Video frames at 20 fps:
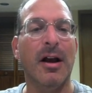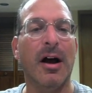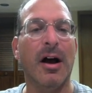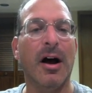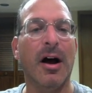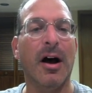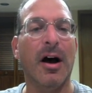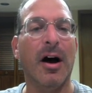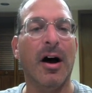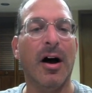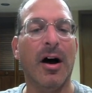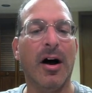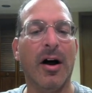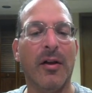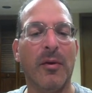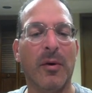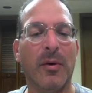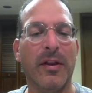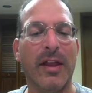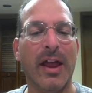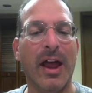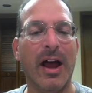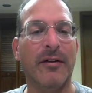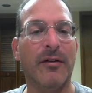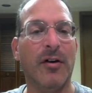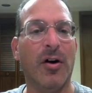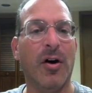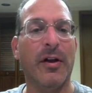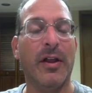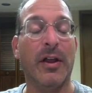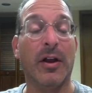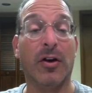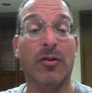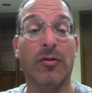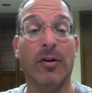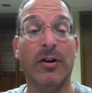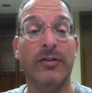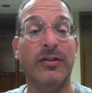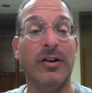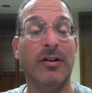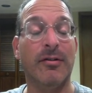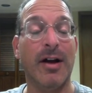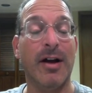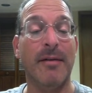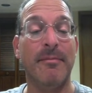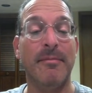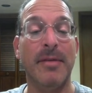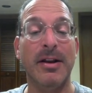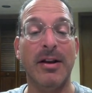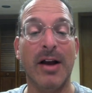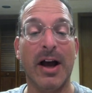Uh, what do they have? Oh, the Krusty Krab menu.